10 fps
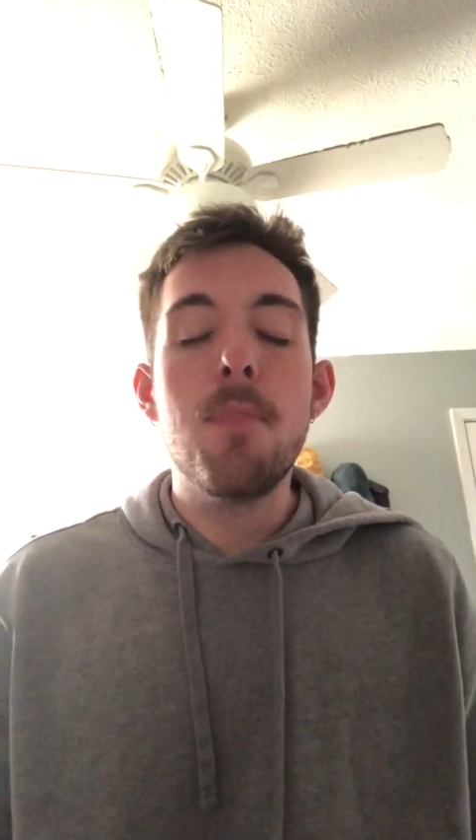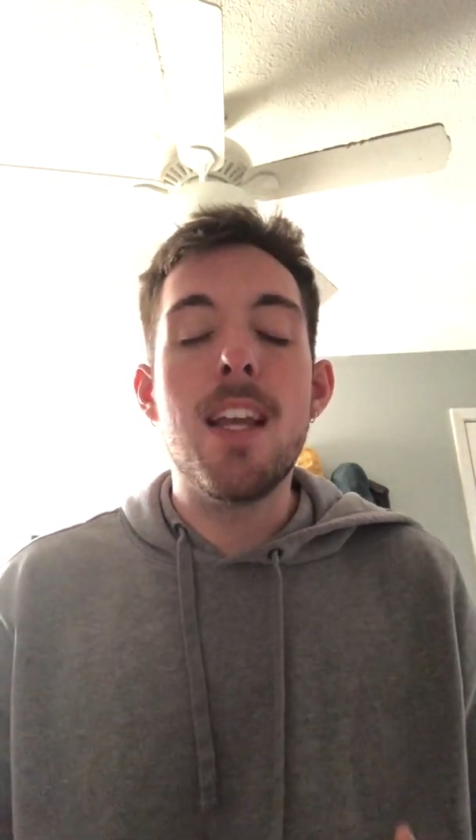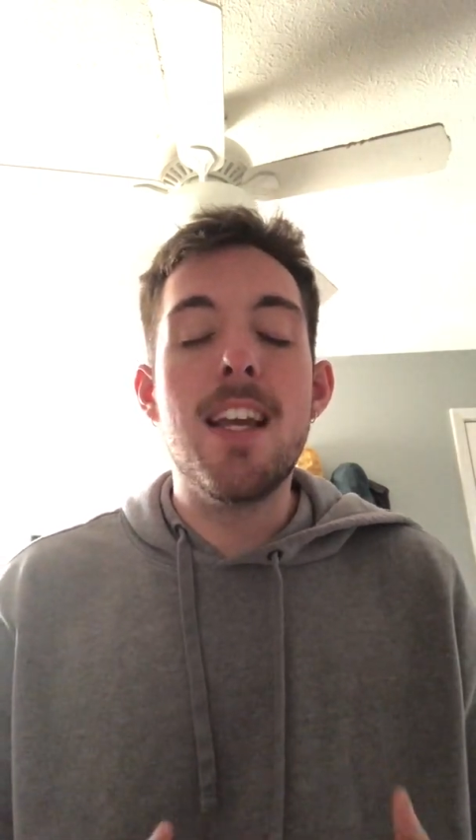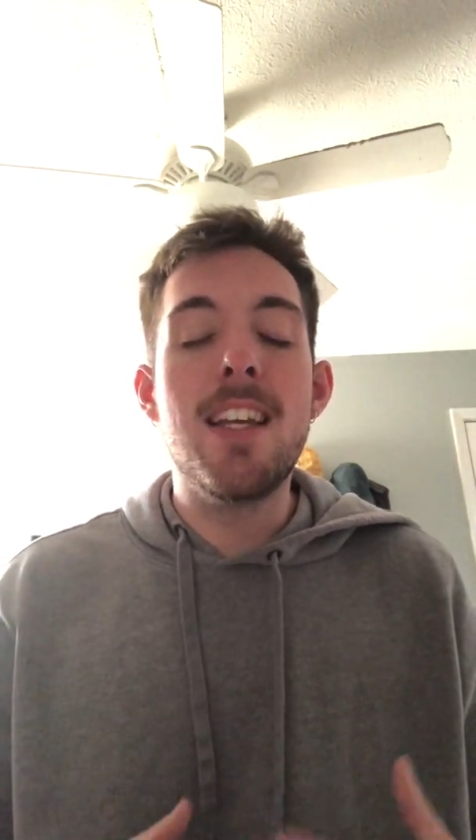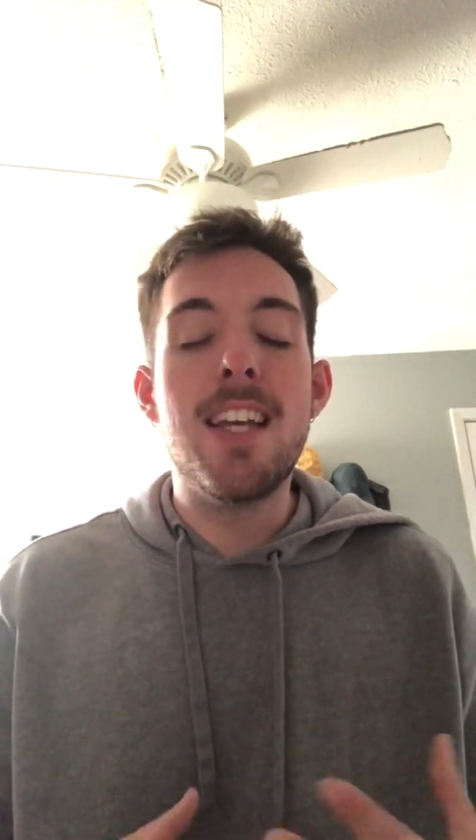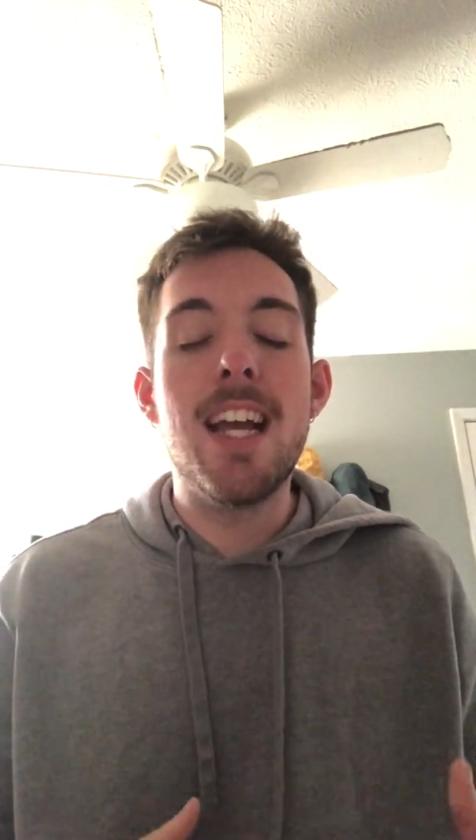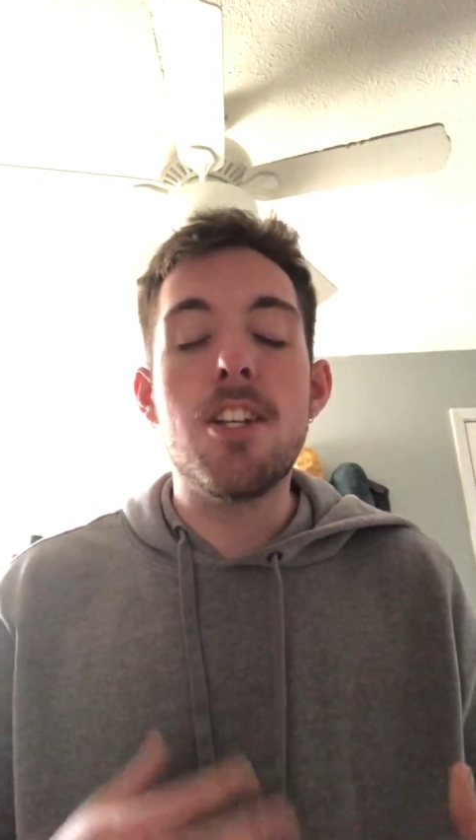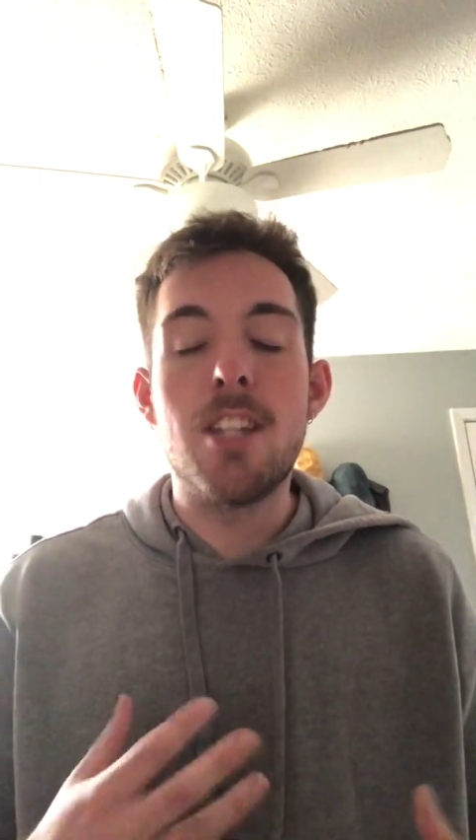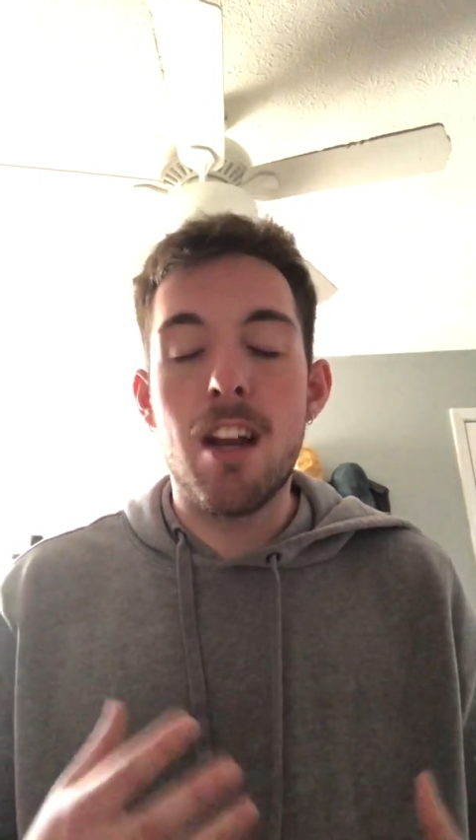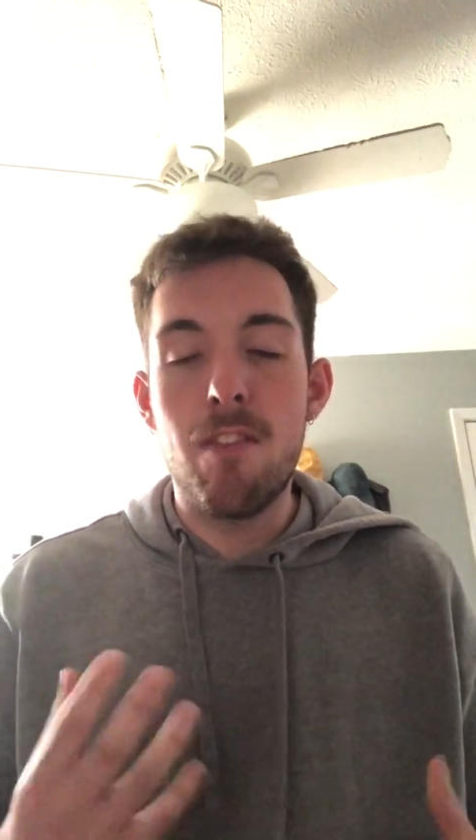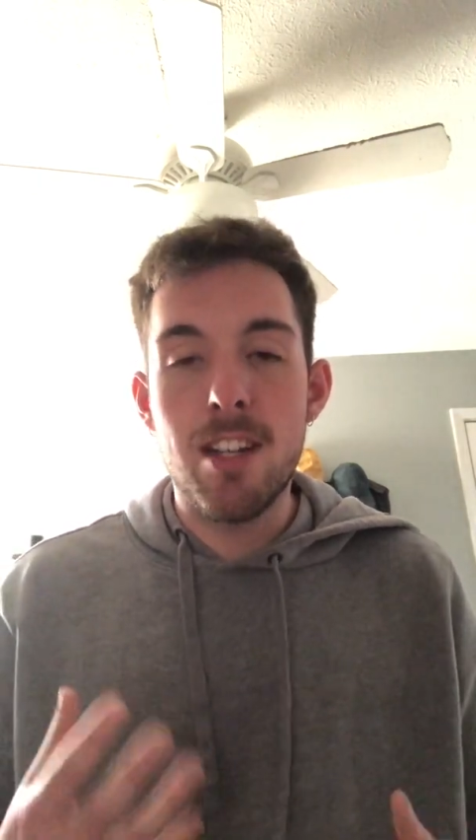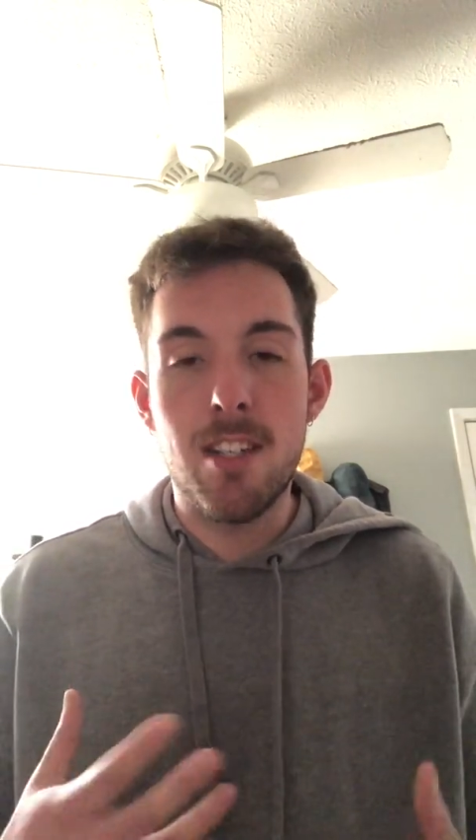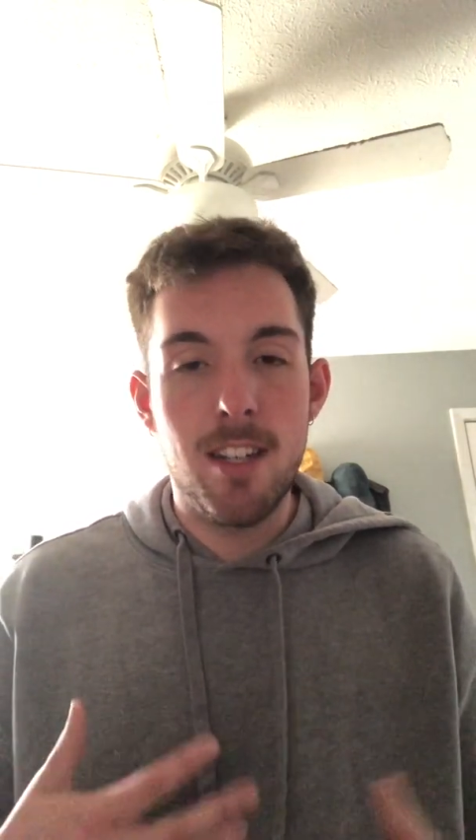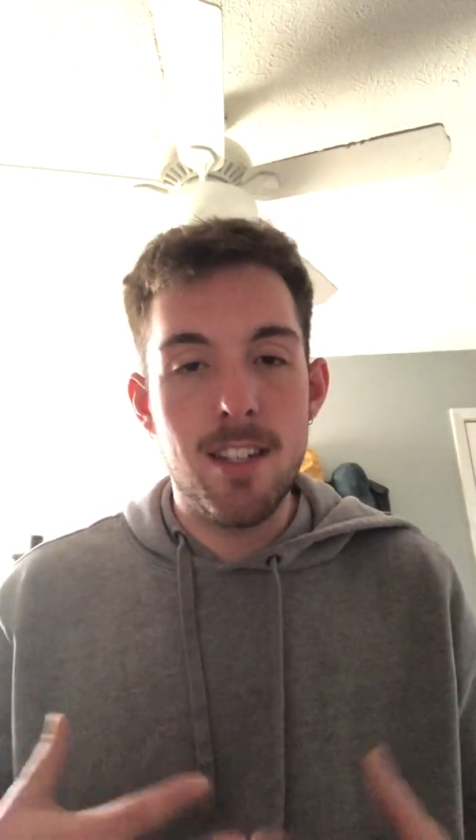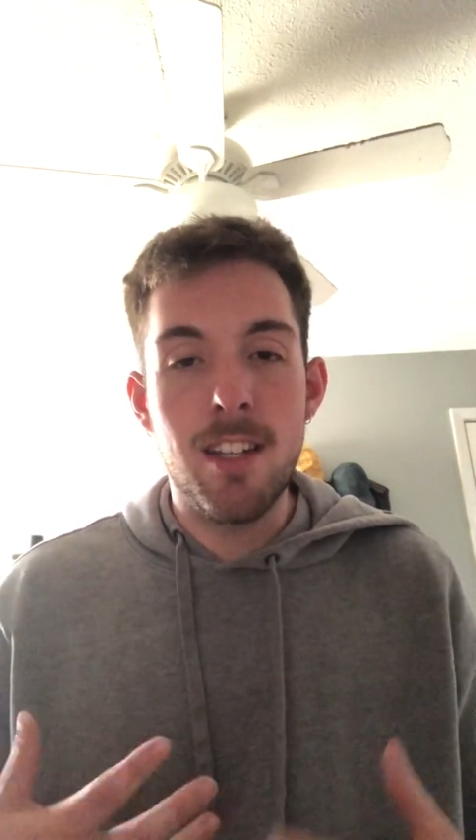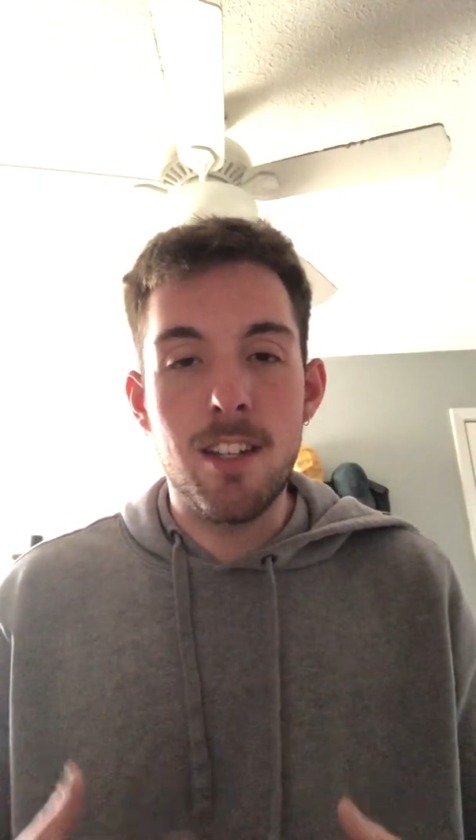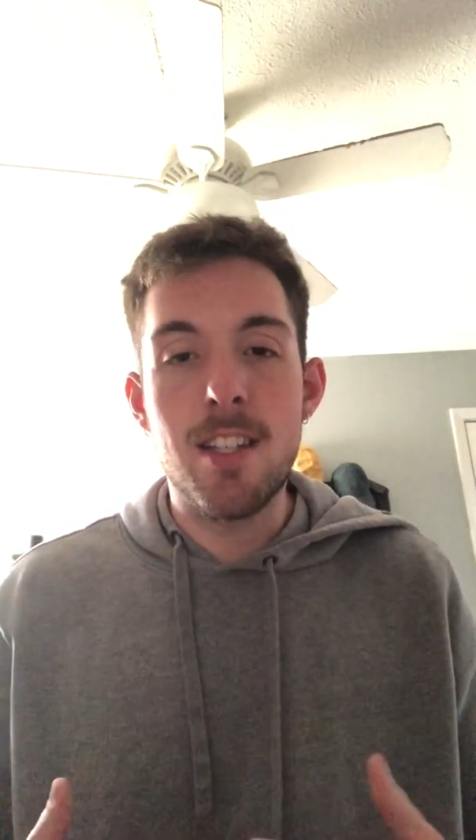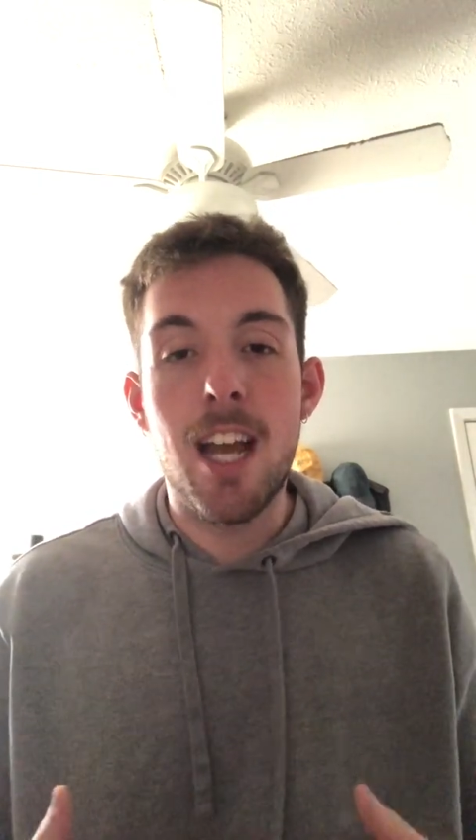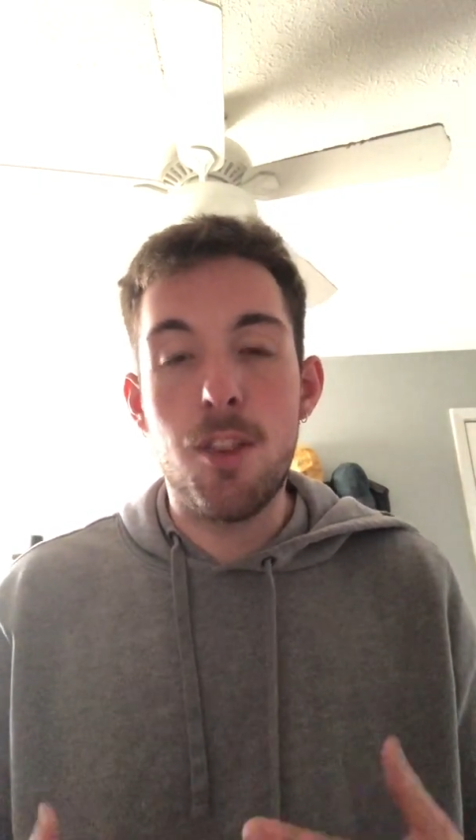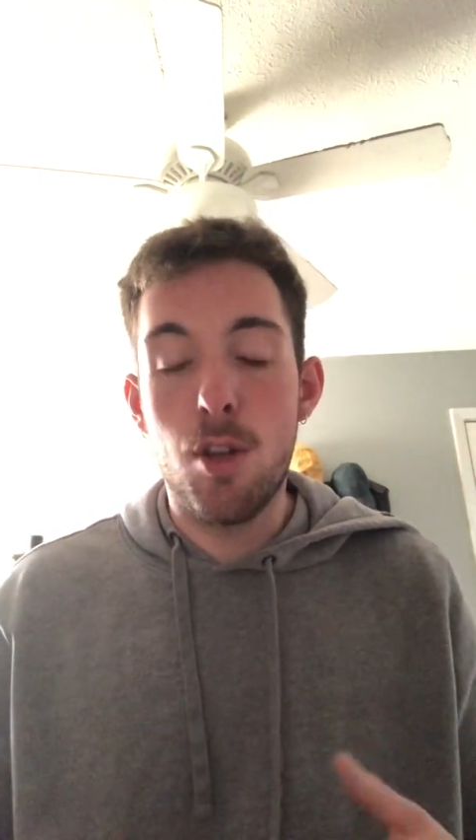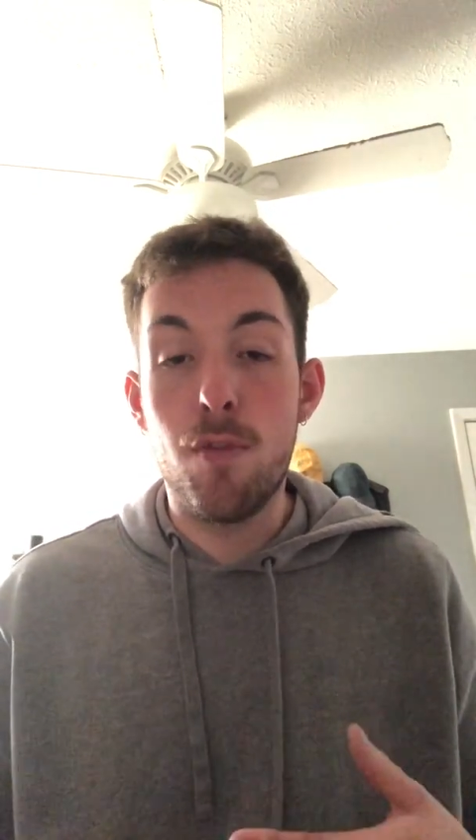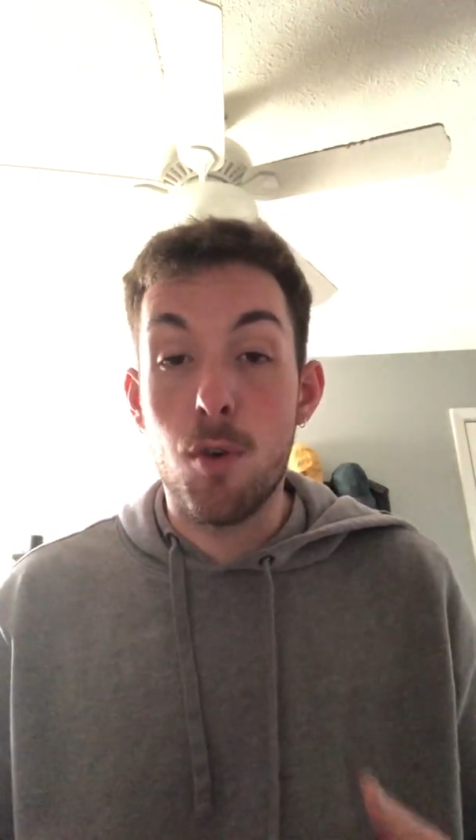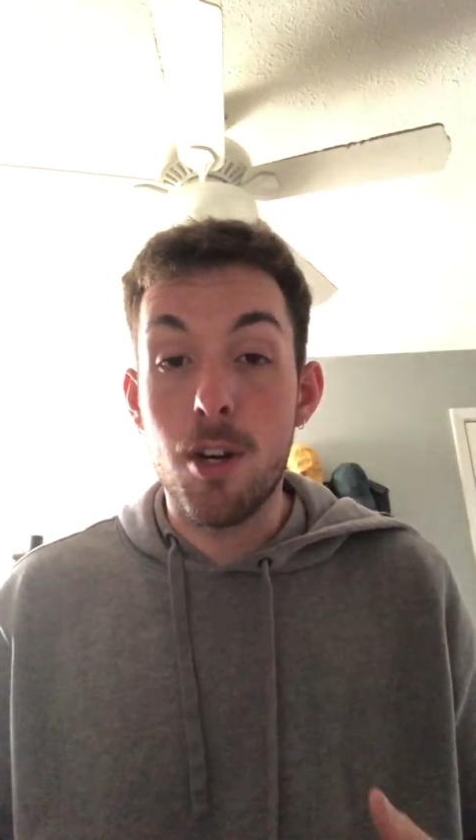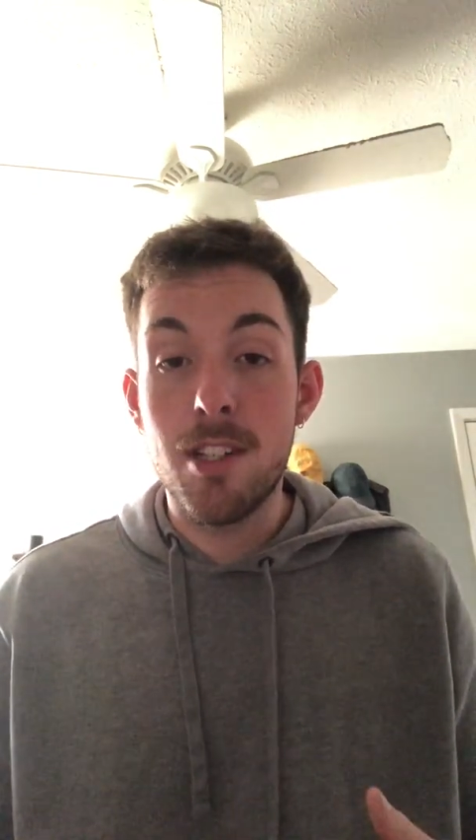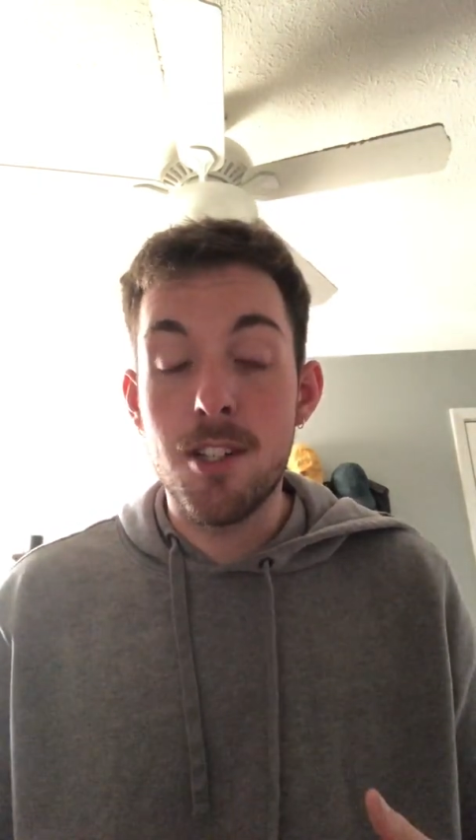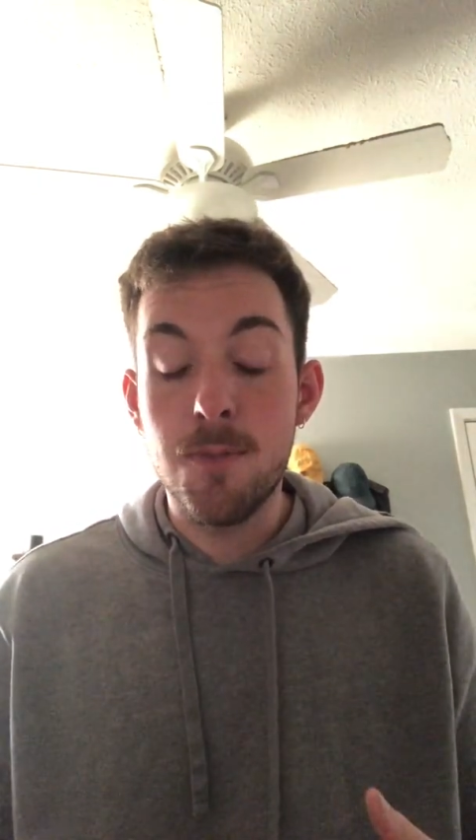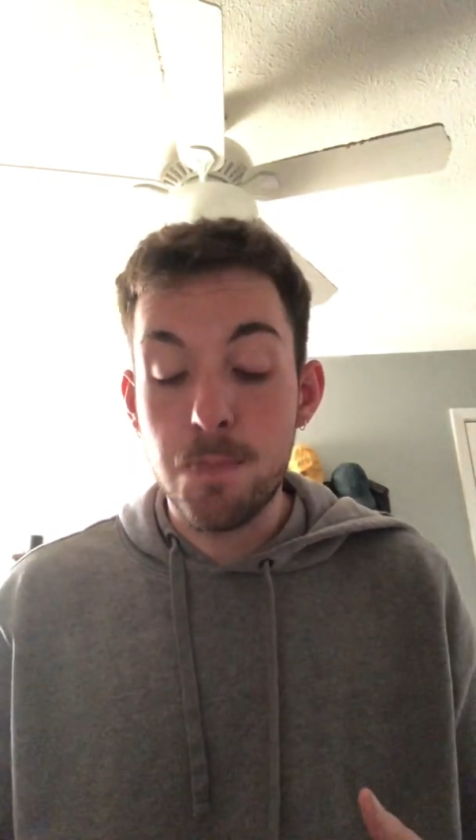engaged that resonance inside their voice.